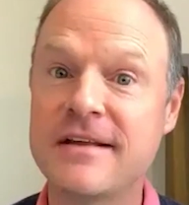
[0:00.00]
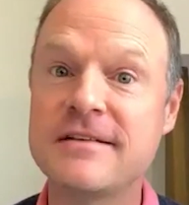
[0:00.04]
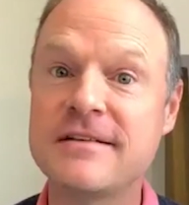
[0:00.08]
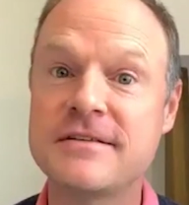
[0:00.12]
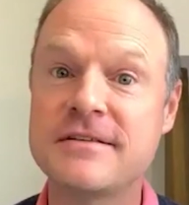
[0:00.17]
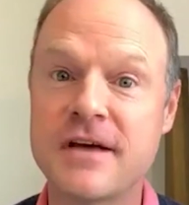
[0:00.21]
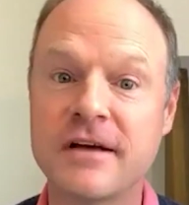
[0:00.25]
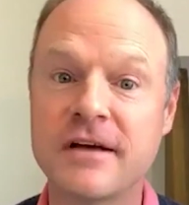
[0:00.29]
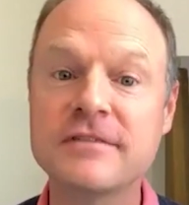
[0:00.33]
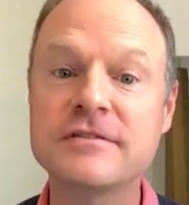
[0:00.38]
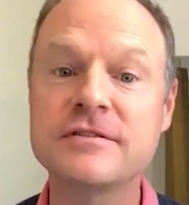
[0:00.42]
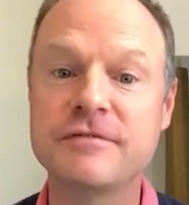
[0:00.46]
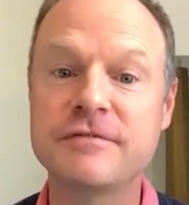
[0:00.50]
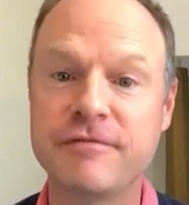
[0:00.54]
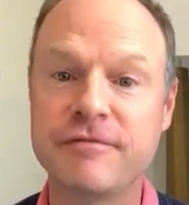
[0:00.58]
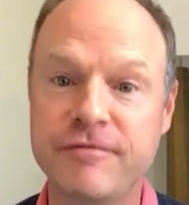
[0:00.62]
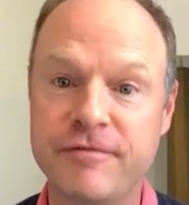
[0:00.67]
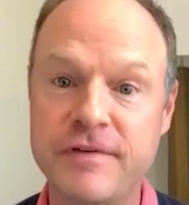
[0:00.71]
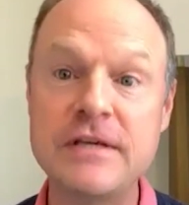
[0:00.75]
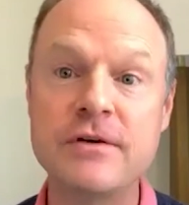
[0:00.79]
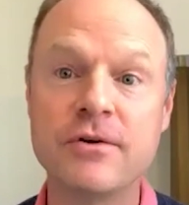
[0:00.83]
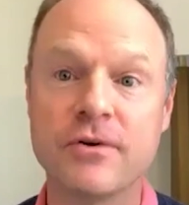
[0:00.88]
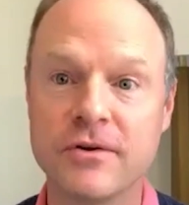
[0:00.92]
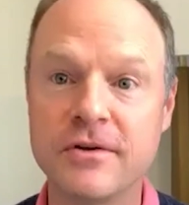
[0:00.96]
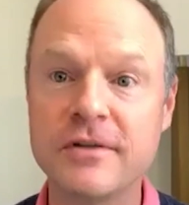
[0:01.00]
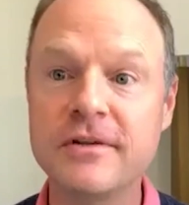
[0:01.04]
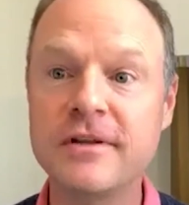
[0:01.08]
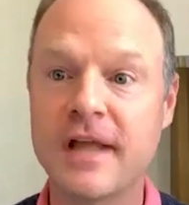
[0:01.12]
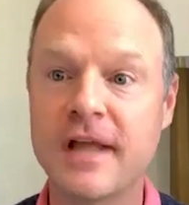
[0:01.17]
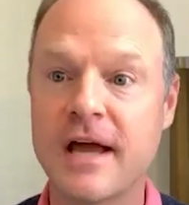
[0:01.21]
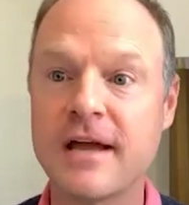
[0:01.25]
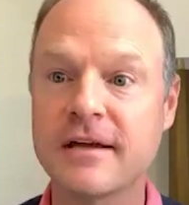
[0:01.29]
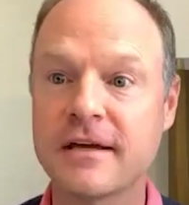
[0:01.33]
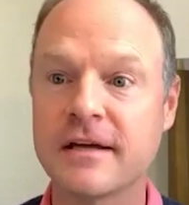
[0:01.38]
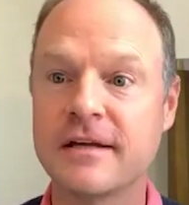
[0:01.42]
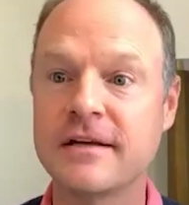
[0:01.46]
It does feel
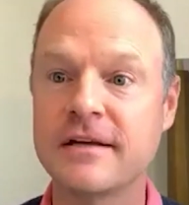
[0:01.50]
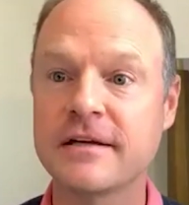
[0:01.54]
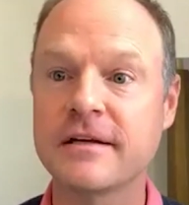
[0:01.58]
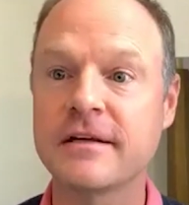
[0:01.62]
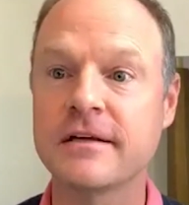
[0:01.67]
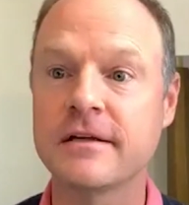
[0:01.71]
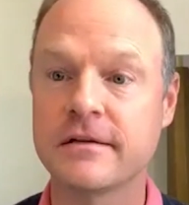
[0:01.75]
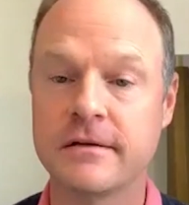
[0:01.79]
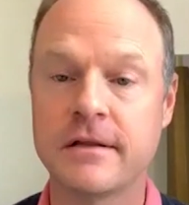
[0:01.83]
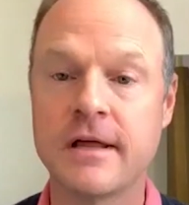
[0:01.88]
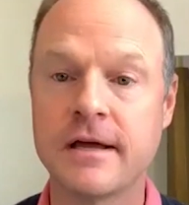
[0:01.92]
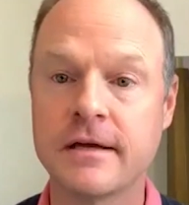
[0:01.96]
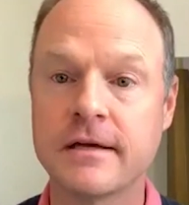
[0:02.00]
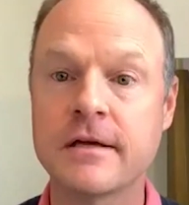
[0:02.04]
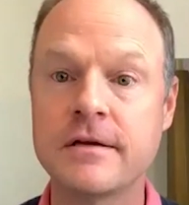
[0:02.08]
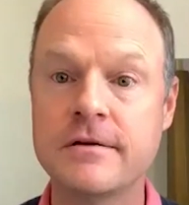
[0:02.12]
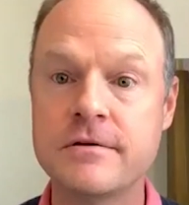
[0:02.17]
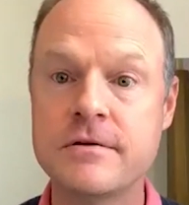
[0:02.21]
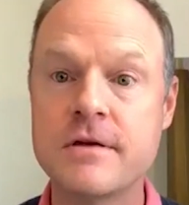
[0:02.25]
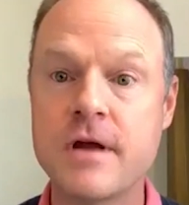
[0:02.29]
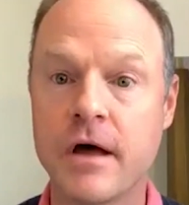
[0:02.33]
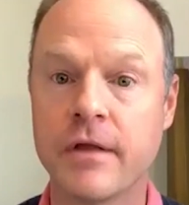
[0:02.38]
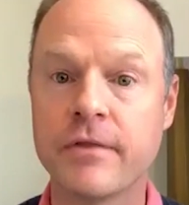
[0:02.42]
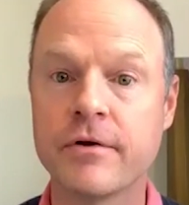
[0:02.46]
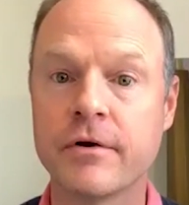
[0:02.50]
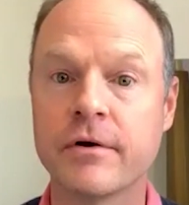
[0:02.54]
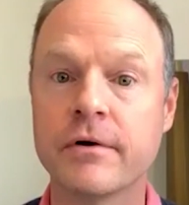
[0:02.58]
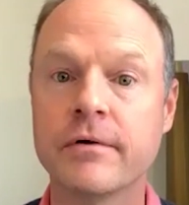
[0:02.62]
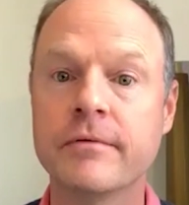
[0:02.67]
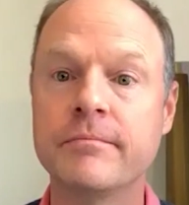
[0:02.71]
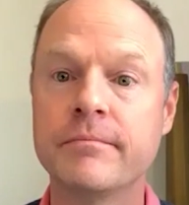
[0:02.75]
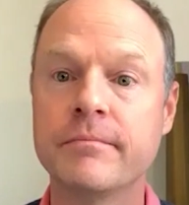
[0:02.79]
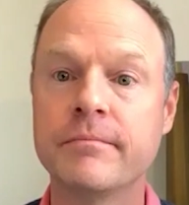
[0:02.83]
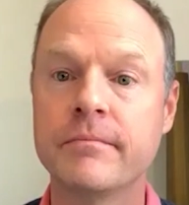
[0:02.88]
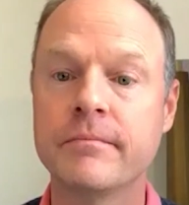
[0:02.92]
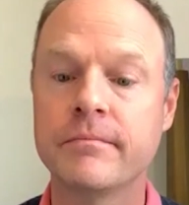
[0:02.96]
like another,
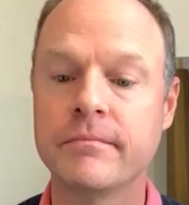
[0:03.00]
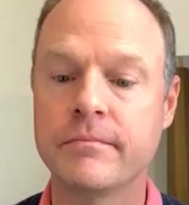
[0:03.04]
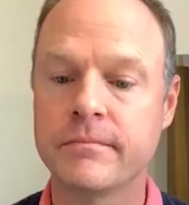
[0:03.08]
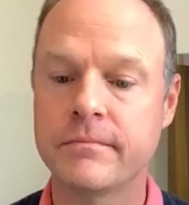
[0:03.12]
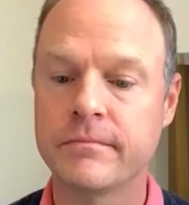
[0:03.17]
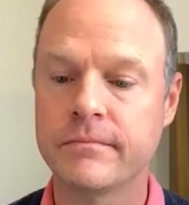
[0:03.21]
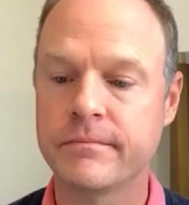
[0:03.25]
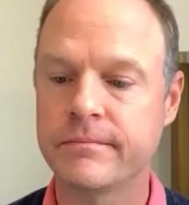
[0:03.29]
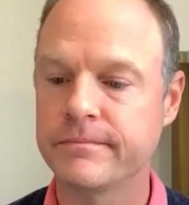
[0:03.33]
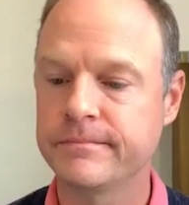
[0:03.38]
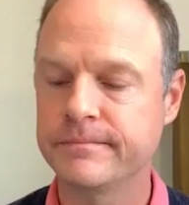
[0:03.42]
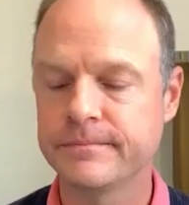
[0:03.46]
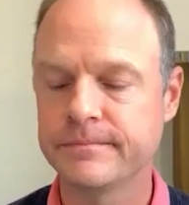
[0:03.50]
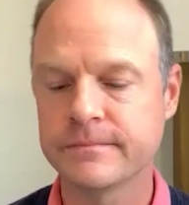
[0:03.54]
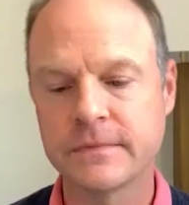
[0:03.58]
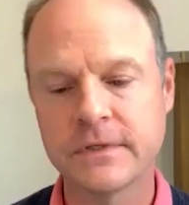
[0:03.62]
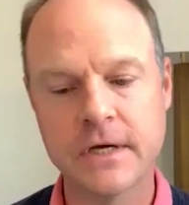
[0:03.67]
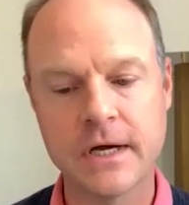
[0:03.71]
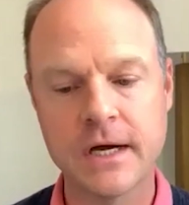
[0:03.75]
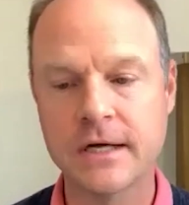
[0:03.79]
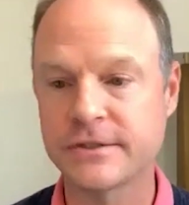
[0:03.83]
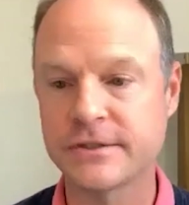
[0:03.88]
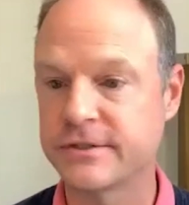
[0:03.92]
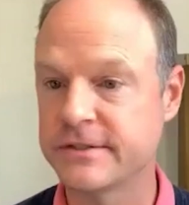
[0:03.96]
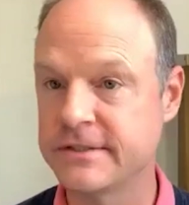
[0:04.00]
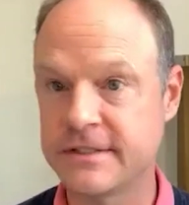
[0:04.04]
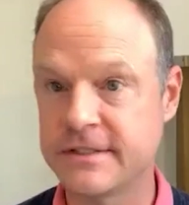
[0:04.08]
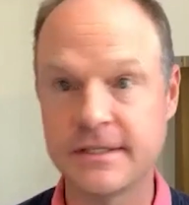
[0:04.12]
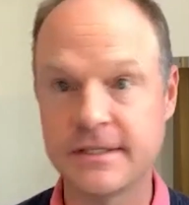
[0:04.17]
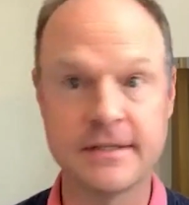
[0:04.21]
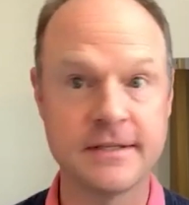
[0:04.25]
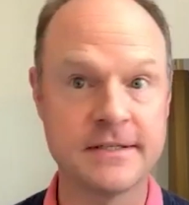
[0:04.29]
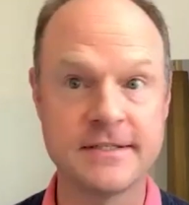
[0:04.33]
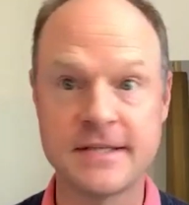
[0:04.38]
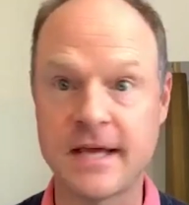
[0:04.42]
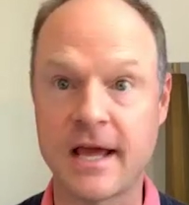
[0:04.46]
gosh, is it
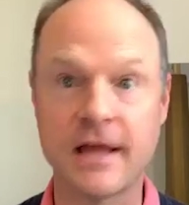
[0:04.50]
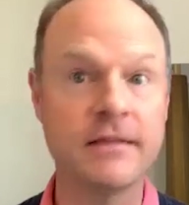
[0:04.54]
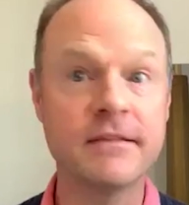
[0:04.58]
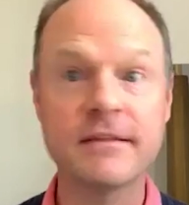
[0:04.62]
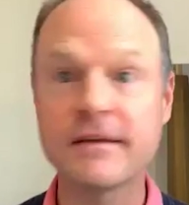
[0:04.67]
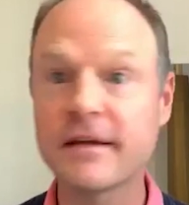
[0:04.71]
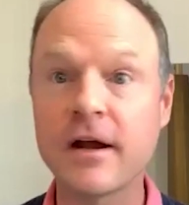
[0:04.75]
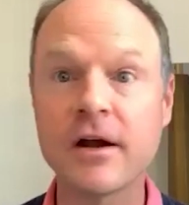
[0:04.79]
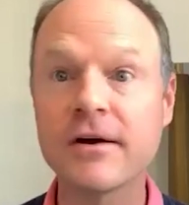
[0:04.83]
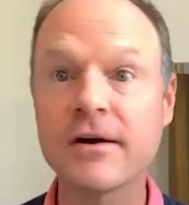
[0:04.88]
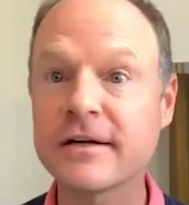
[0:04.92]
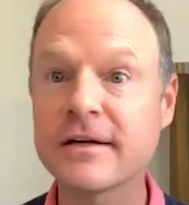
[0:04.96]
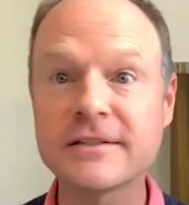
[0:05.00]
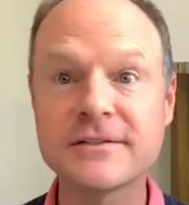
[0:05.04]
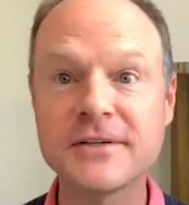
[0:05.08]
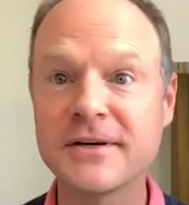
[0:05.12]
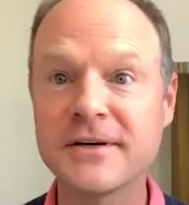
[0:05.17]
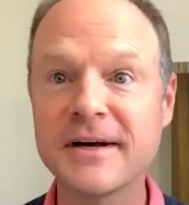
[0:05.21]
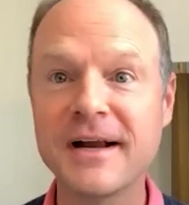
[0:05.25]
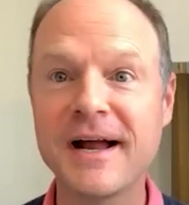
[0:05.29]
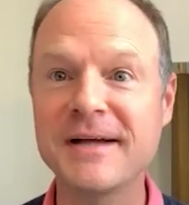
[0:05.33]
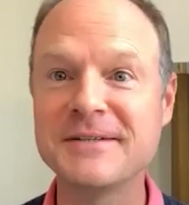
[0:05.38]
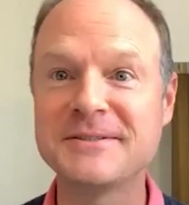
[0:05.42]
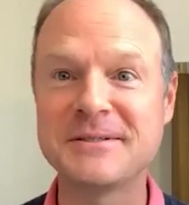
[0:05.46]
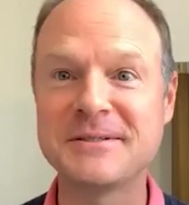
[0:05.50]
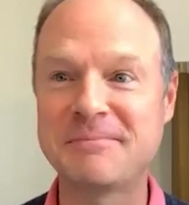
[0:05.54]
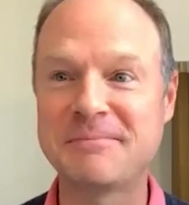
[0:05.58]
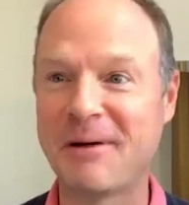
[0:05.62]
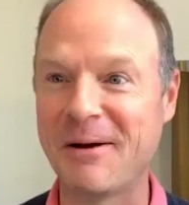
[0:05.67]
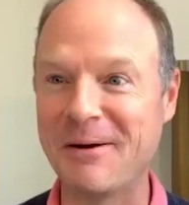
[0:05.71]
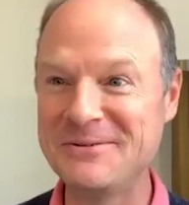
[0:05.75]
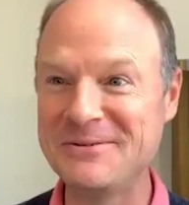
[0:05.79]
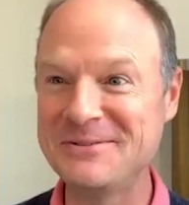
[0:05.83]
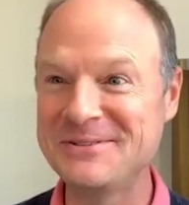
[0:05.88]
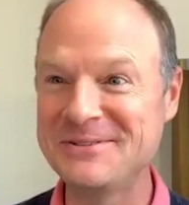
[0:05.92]
the 10th character, I suppose?